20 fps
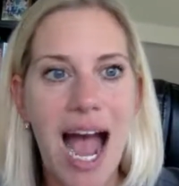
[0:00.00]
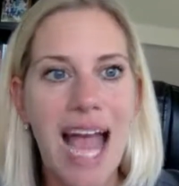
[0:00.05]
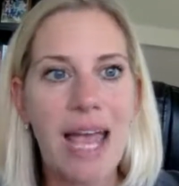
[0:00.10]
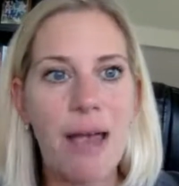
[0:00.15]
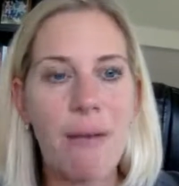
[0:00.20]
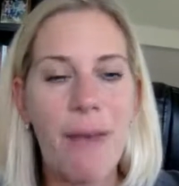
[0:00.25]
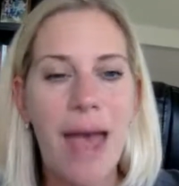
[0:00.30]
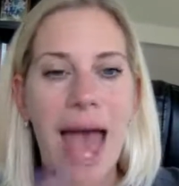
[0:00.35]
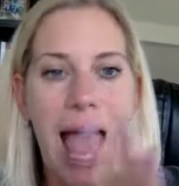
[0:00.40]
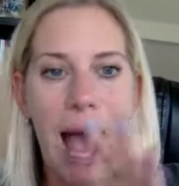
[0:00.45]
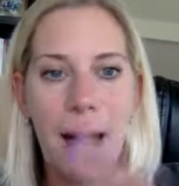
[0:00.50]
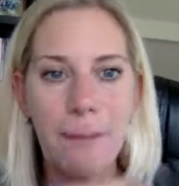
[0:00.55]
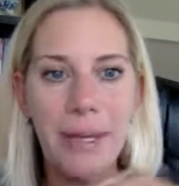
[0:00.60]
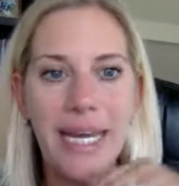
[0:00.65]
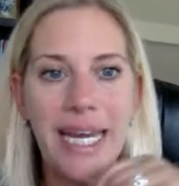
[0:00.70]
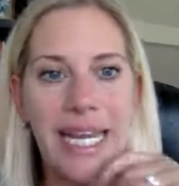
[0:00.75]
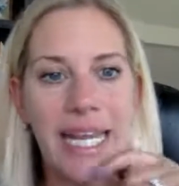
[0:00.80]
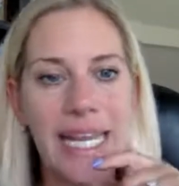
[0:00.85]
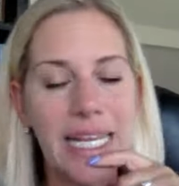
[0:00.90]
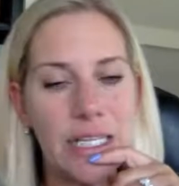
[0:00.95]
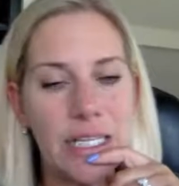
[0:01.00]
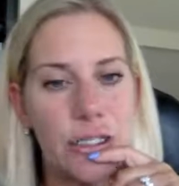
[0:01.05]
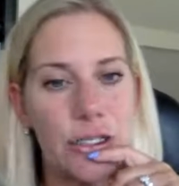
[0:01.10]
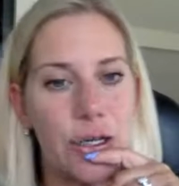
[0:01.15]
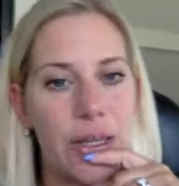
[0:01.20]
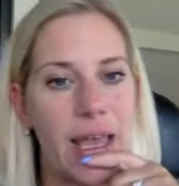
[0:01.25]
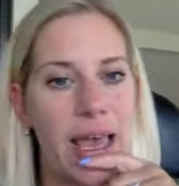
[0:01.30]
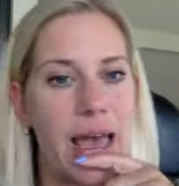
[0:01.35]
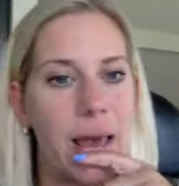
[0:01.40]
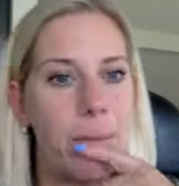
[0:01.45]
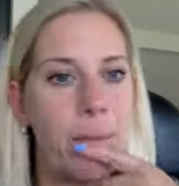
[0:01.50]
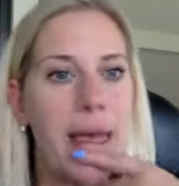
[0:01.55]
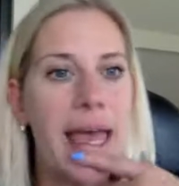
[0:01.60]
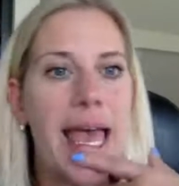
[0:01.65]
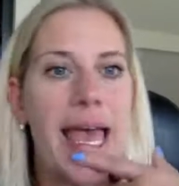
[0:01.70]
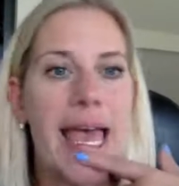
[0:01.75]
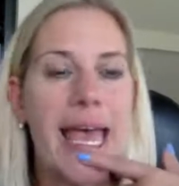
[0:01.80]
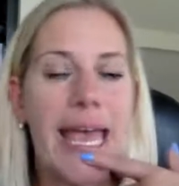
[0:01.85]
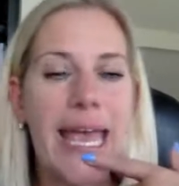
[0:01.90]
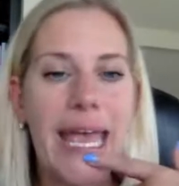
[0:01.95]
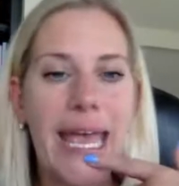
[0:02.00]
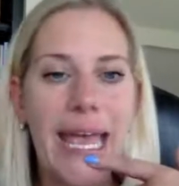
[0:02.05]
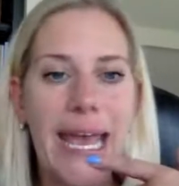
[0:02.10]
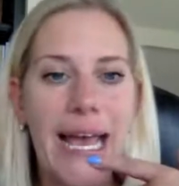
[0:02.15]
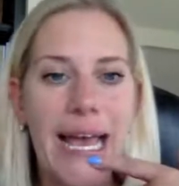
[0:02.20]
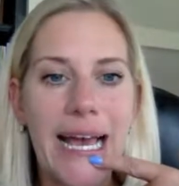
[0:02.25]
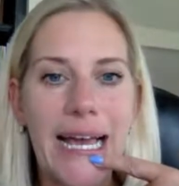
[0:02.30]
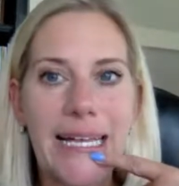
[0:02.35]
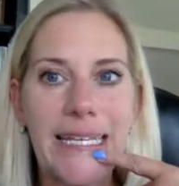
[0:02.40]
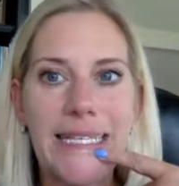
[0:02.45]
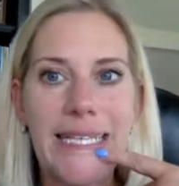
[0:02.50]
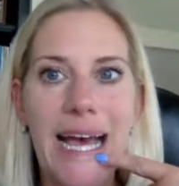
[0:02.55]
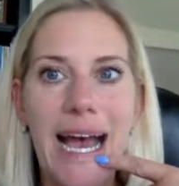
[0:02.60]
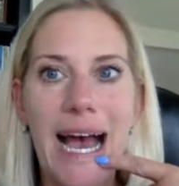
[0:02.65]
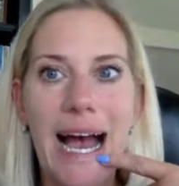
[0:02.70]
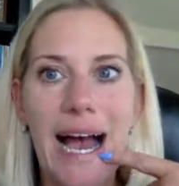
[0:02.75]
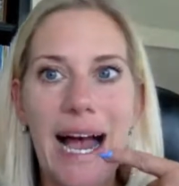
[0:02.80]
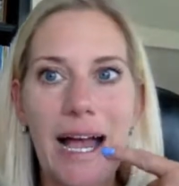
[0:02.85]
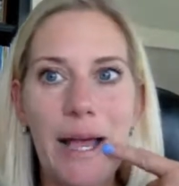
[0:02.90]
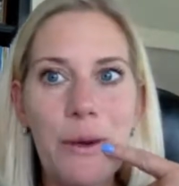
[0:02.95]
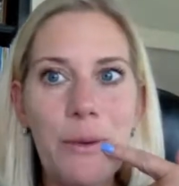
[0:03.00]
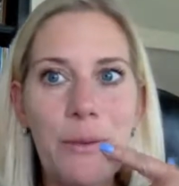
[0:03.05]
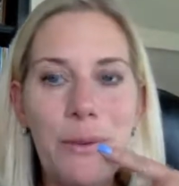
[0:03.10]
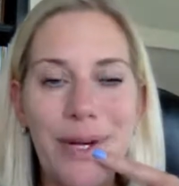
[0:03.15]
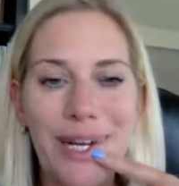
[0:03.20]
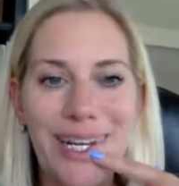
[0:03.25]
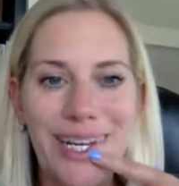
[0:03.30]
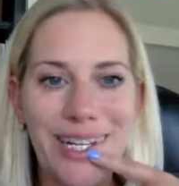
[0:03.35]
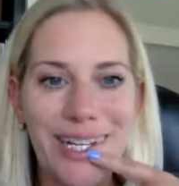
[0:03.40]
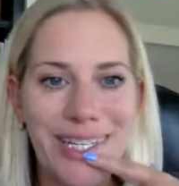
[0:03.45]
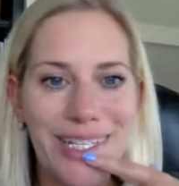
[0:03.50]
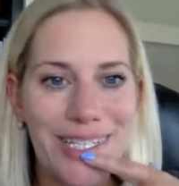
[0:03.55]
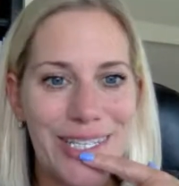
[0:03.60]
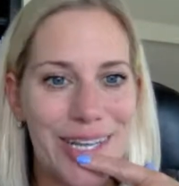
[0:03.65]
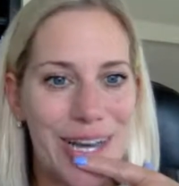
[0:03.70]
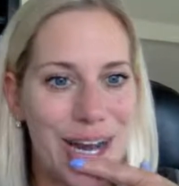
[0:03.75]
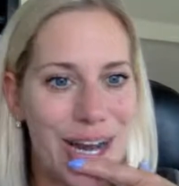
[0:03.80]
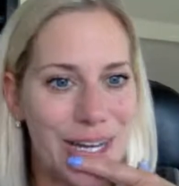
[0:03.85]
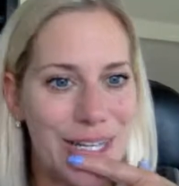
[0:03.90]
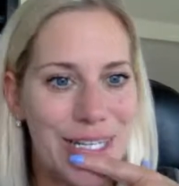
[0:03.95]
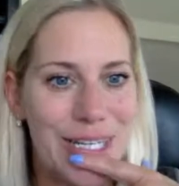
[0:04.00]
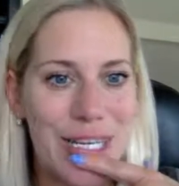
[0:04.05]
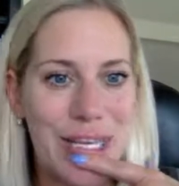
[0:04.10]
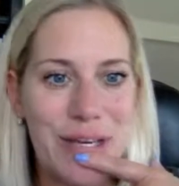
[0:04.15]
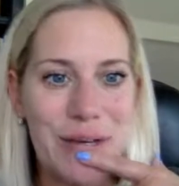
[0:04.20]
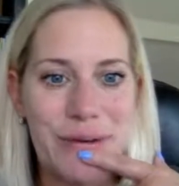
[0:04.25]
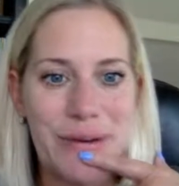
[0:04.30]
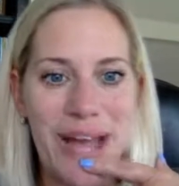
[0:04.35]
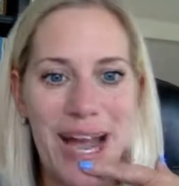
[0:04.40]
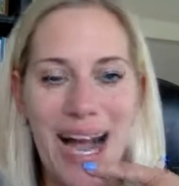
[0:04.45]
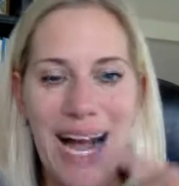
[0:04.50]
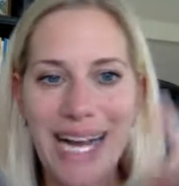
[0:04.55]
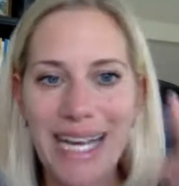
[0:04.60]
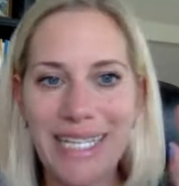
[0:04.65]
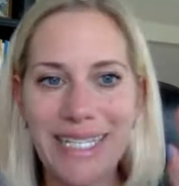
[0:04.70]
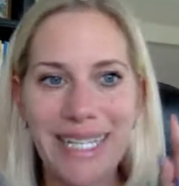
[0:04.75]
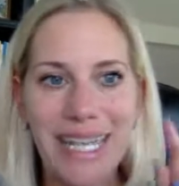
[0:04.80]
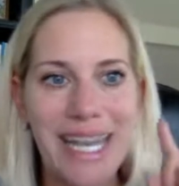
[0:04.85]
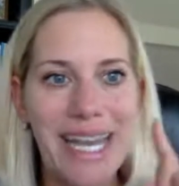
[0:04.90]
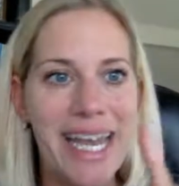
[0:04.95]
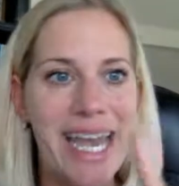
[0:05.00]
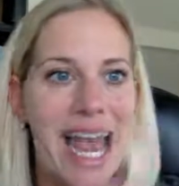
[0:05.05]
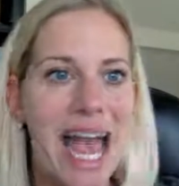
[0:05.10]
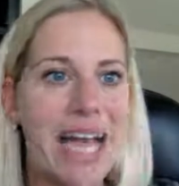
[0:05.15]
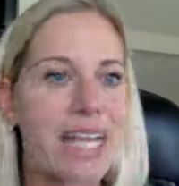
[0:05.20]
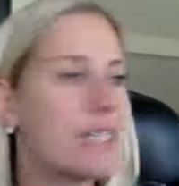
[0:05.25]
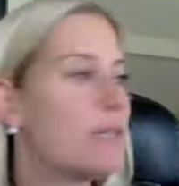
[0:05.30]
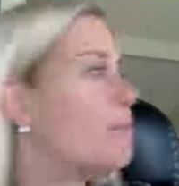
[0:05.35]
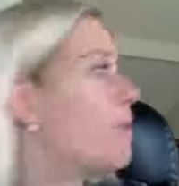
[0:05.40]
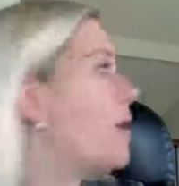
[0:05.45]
I am happy to answer them, and I will talk to you guys next